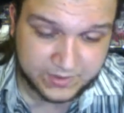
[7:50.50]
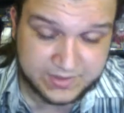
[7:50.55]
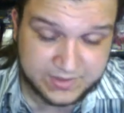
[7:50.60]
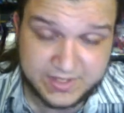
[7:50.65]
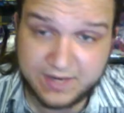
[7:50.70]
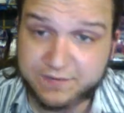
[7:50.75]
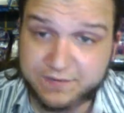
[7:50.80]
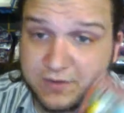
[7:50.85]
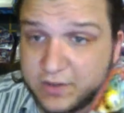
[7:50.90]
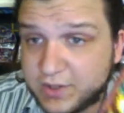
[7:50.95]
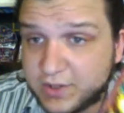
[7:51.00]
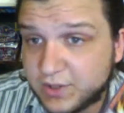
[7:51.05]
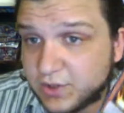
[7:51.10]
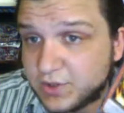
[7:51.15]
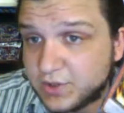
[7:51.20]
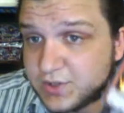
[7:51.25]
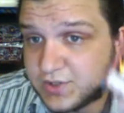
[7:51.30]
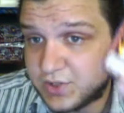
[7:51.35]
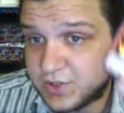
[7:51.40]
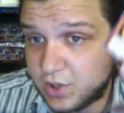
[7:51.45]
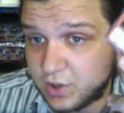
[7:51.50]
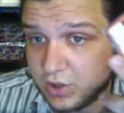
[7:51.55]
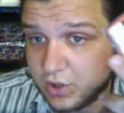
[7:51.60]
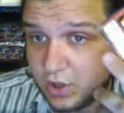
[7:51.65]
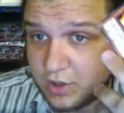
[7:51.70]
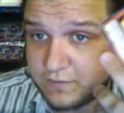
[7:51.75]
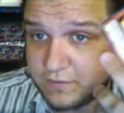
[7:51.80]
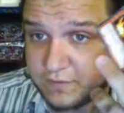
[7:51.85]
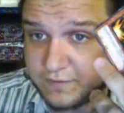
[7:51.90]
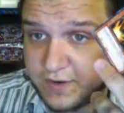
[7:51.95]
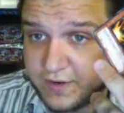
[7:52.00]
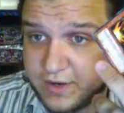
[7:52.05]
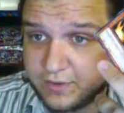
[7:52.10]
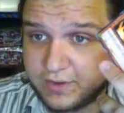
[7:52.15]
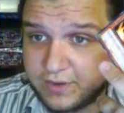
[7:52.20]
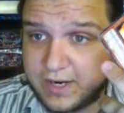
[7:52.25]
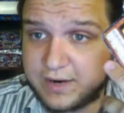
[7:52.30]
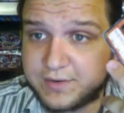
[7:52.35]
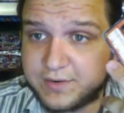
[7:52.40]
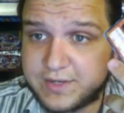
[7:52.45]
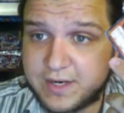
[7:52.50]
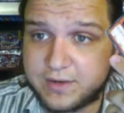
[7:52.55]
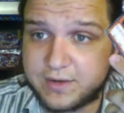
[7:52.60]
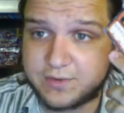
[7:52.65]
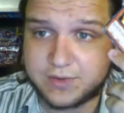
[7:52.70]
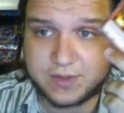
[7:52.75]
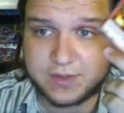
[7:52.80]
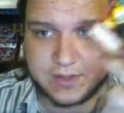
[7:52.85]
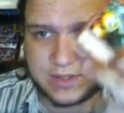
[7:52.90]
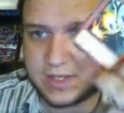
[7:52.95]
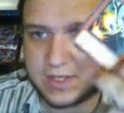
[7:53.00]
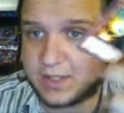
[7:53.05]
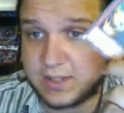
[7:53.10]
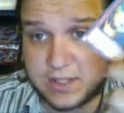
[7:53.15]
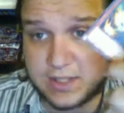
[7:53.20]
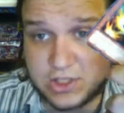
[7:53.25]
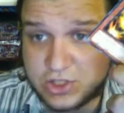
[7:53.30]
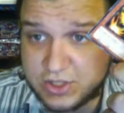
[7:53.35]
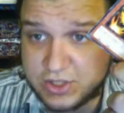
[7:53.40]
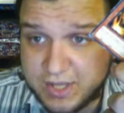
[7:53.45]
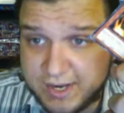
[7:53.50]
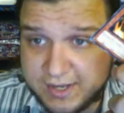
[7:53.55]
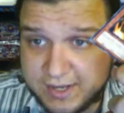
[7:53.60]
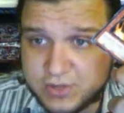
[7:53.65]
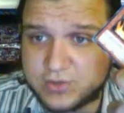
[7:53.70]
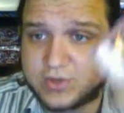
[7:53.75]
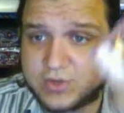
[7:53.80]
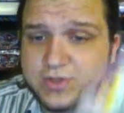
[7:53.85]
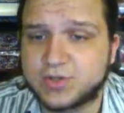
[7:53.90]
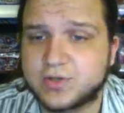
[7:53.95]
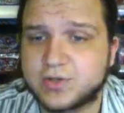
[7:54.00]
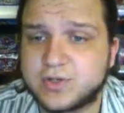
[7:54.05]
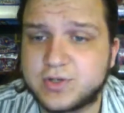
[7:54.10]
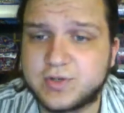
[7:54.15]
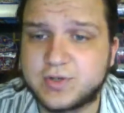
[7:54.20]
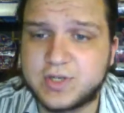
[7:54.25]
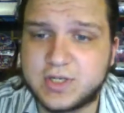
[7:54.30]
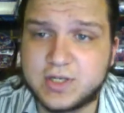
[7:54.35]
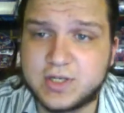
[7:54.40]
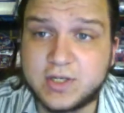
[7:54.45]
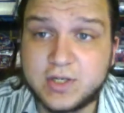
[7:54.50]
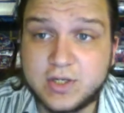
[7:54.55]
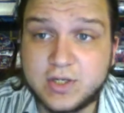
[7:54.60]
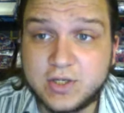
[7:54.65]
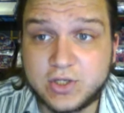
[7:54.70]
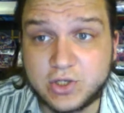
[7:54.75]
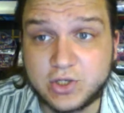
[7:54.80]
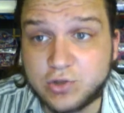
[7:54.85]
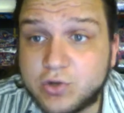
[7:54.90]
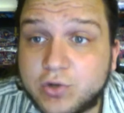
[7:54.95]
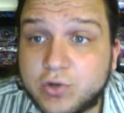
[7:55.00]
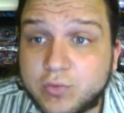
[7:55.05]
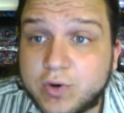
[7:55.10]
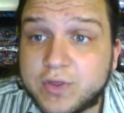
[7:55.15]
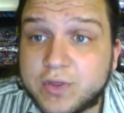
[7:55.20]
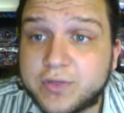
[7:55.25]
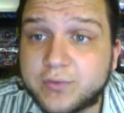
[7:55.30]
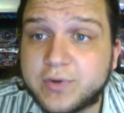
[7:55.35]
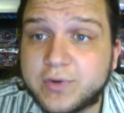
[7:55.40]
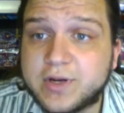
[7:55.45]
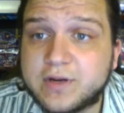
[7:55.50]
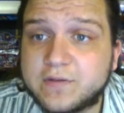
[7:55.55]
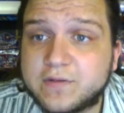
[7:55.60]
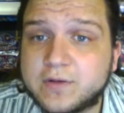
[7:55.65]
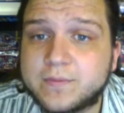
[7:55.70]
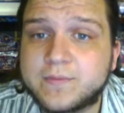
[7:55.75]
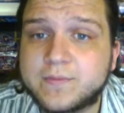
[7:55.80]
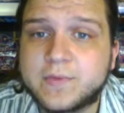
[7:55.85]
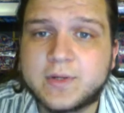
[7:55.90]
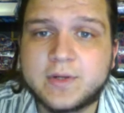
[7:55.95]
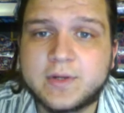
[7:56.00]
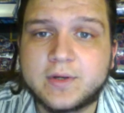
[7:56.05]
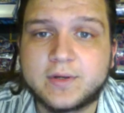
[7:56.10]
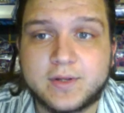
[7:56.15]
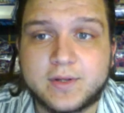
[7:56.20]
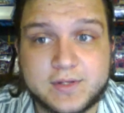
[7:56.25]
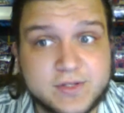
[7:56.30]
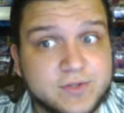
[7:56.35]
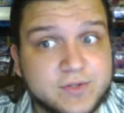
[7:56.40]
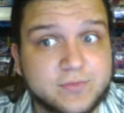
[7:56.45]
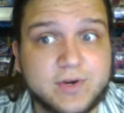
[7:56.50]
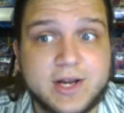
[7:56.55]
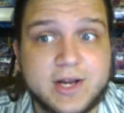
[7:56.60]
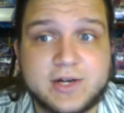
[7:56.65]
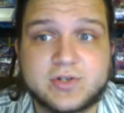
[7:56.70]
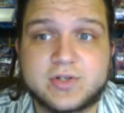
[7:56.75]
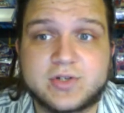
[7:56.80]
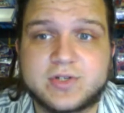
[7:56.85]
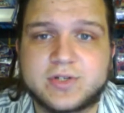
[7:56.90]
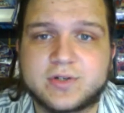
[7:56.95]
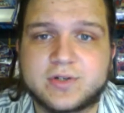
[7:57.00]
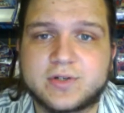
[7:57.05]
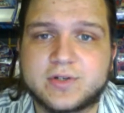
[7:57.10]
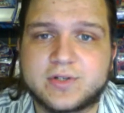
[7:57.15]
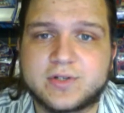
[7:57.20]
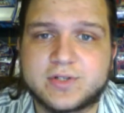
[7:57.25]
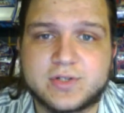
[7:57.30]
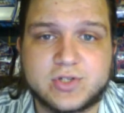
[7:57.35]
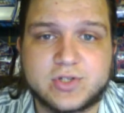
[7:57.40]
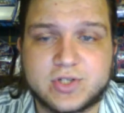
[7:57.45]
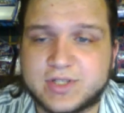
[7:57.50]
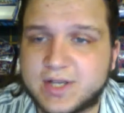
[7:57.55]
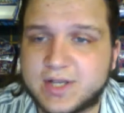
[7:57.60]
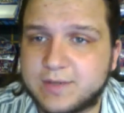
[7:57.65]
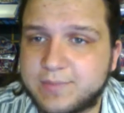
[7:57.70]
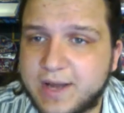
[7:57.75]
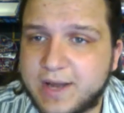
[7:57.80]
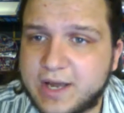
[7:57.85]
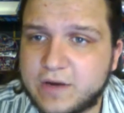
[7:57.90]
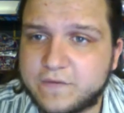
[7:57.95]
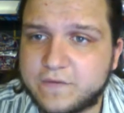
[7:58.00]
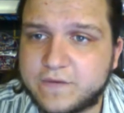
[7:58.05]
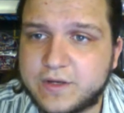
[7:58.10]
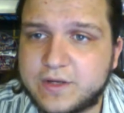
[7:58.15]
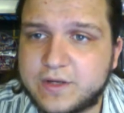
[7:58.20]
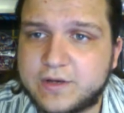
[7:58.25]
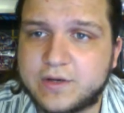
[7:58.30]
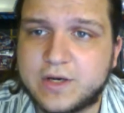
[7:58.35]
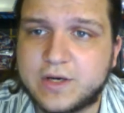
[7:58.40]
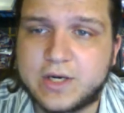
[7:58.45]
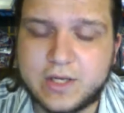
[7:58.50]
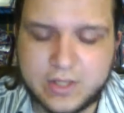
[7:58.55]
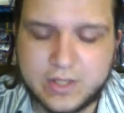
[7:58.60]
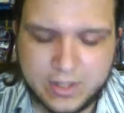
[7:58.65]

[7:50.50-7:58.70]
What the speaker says: Definitely a good stall card for Final Countdown. It can get you that extra turn you need. You can run 3 of them. It's 3 extra turns, just like Battle Fader.